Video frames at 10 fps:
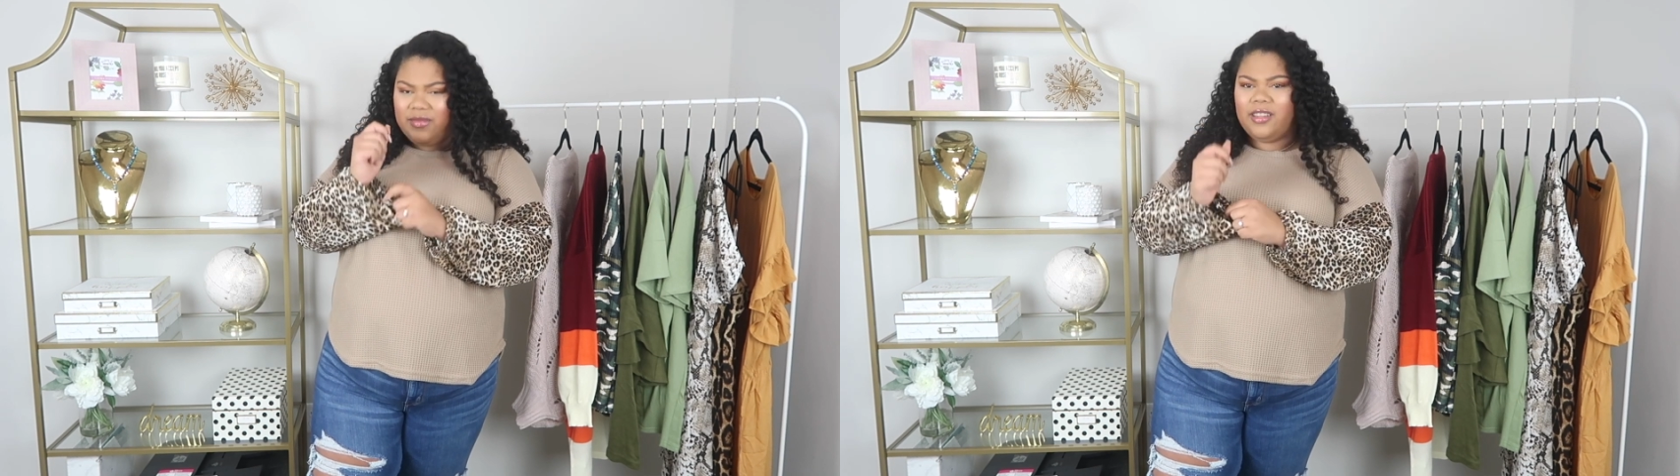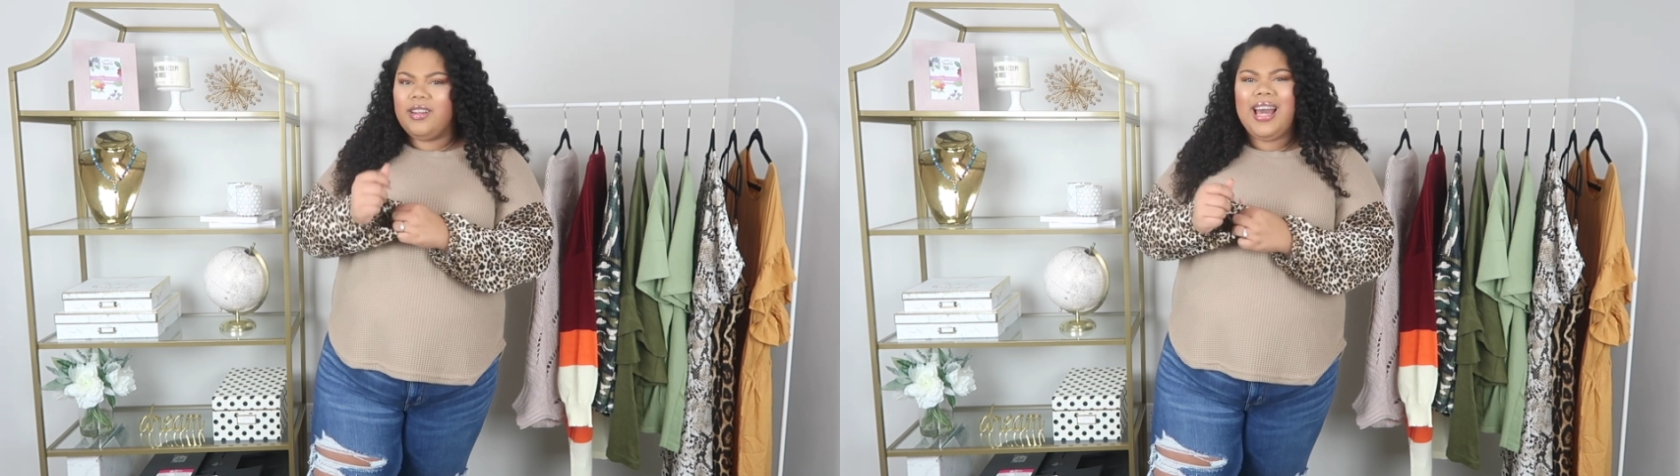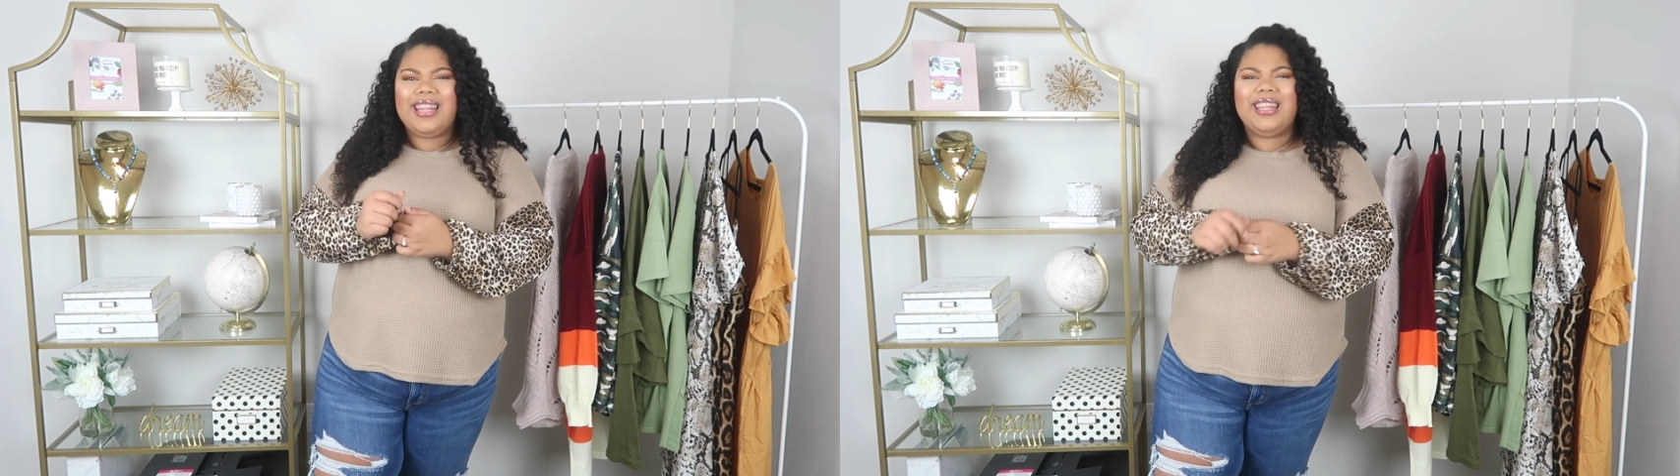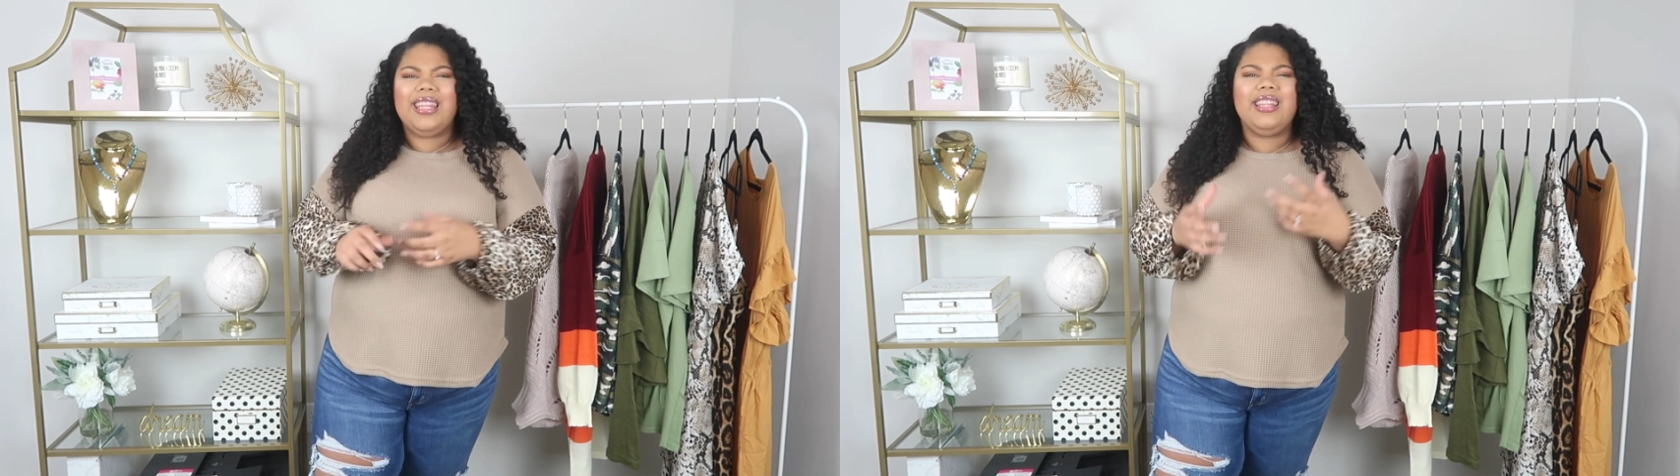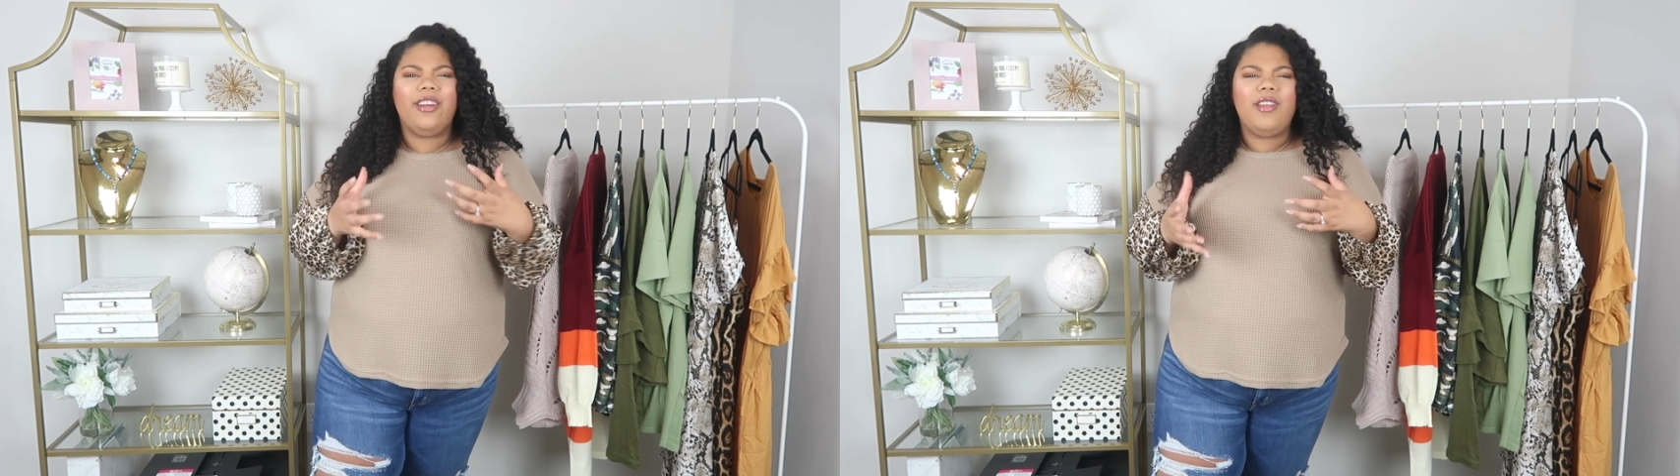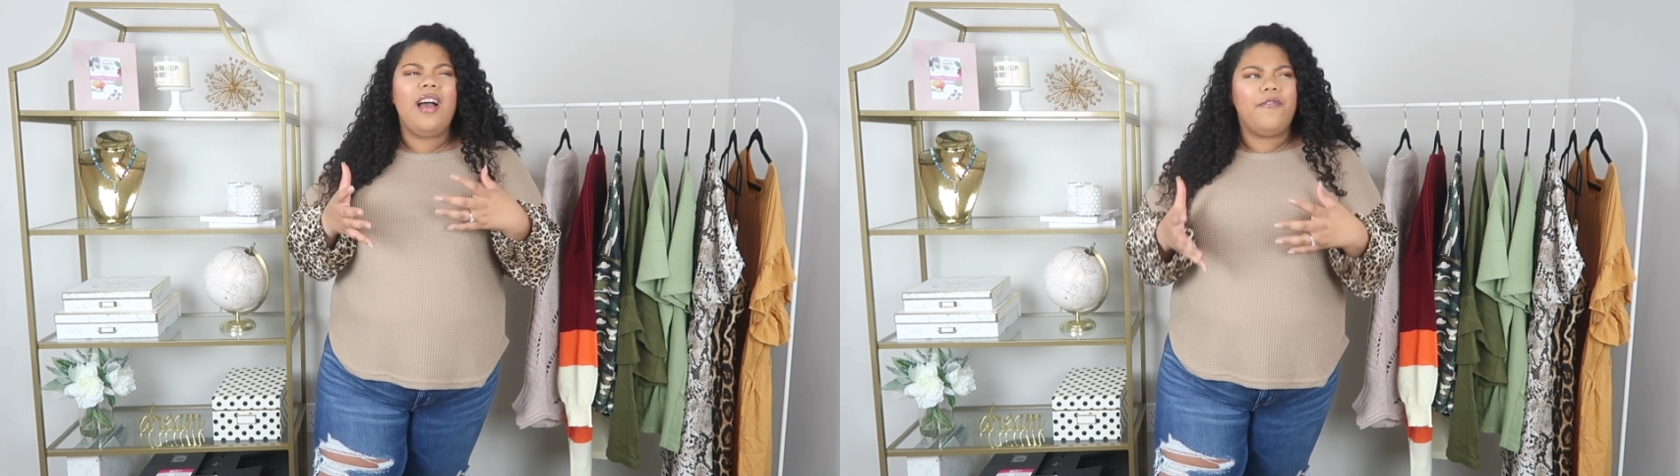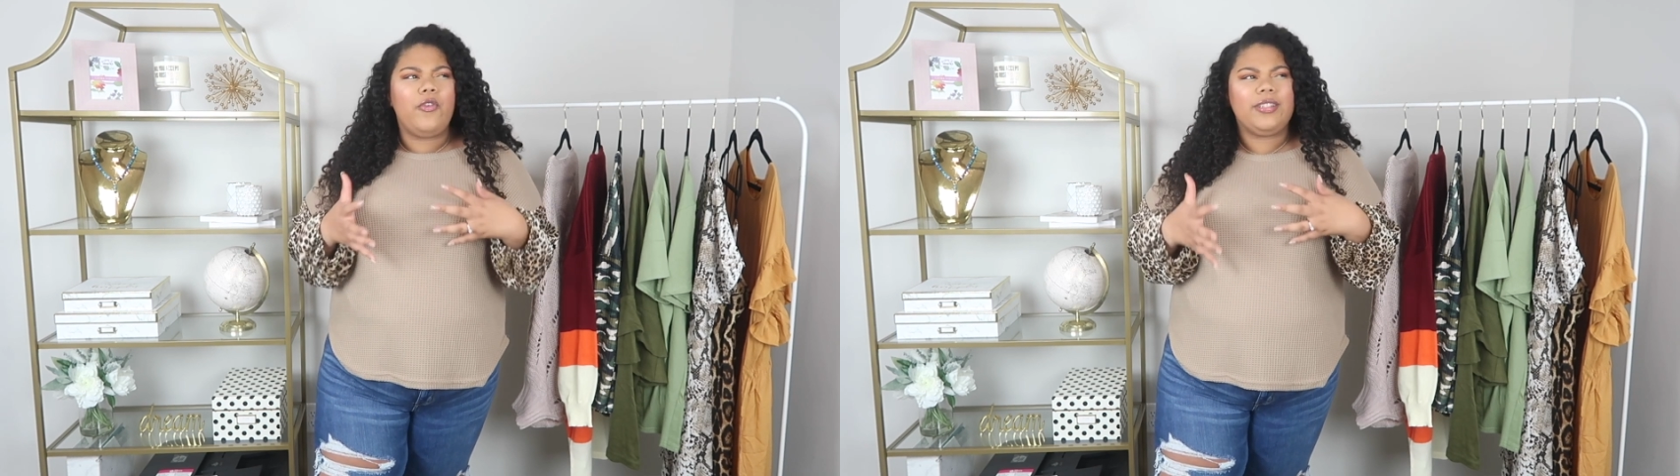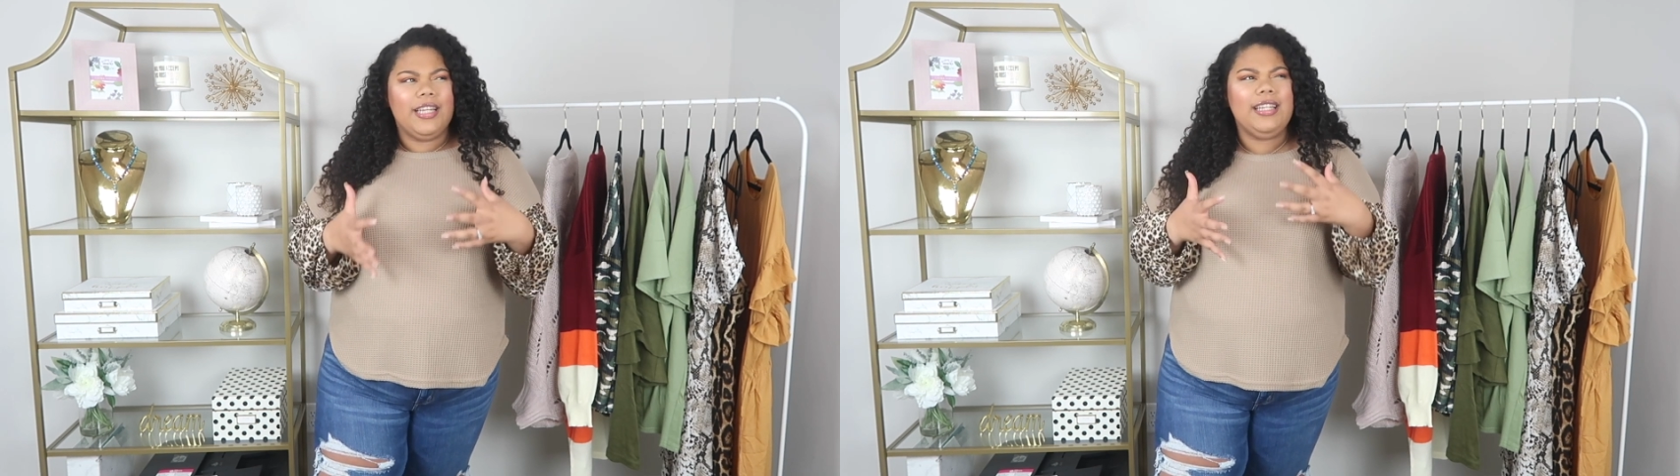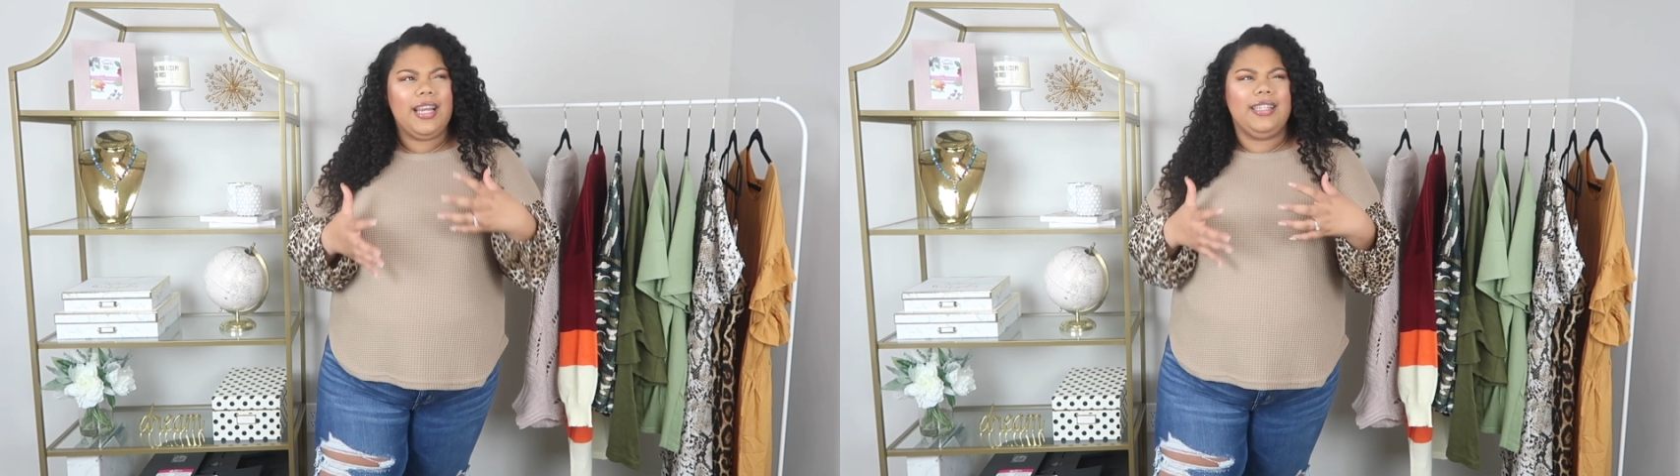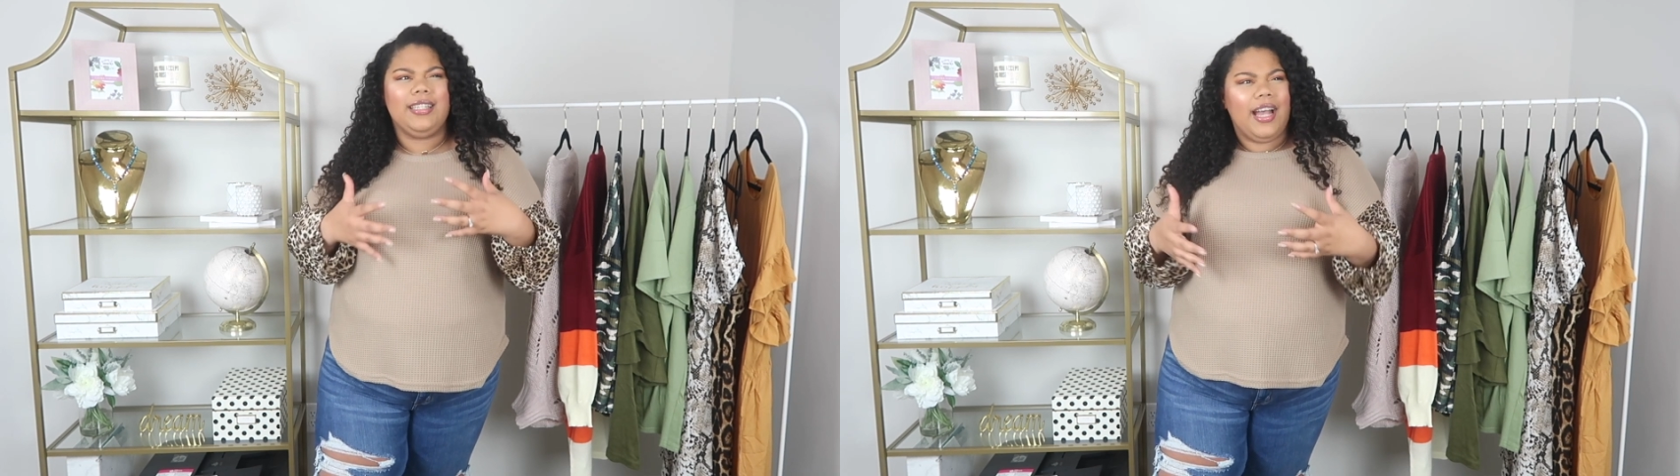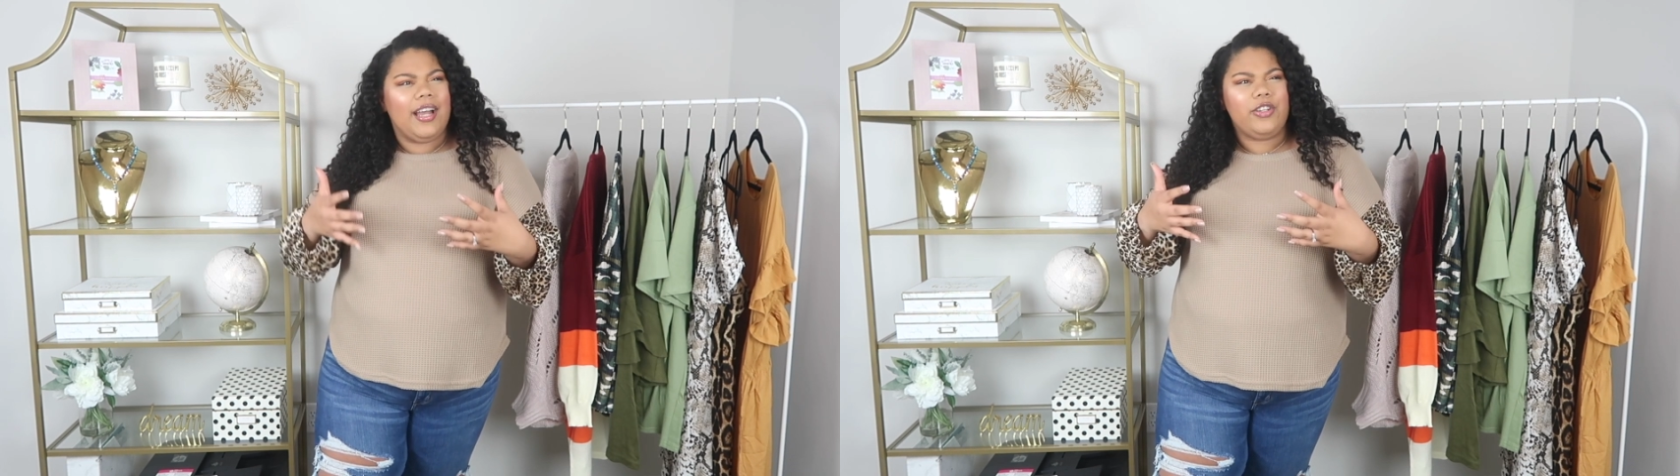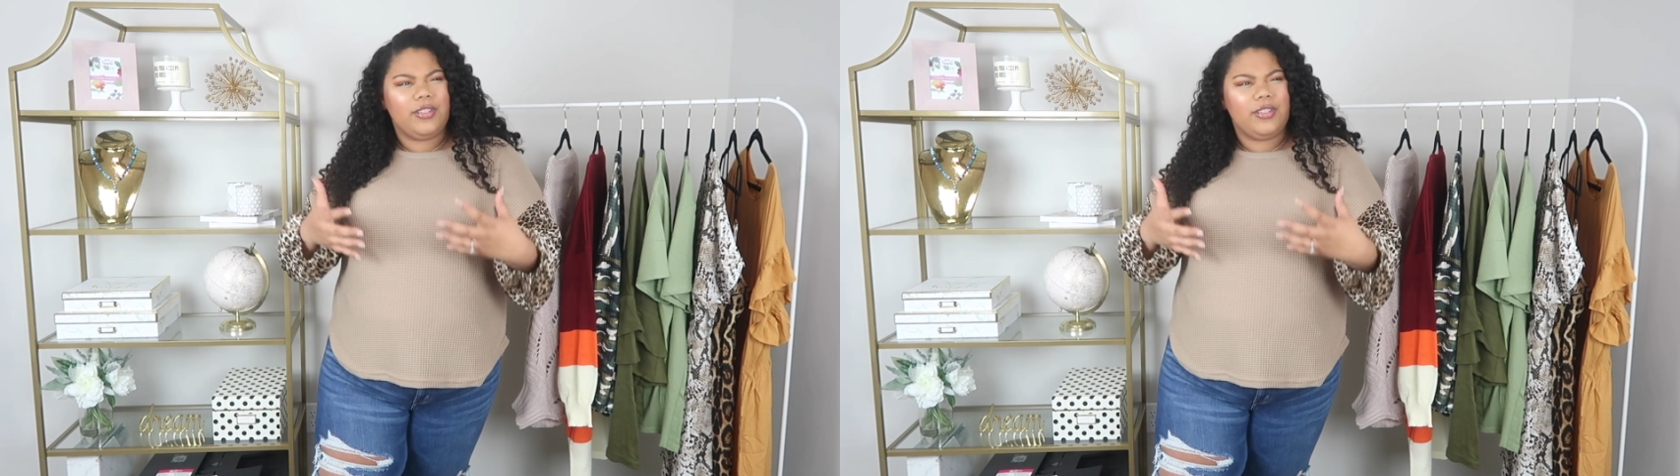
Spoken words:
$14.99.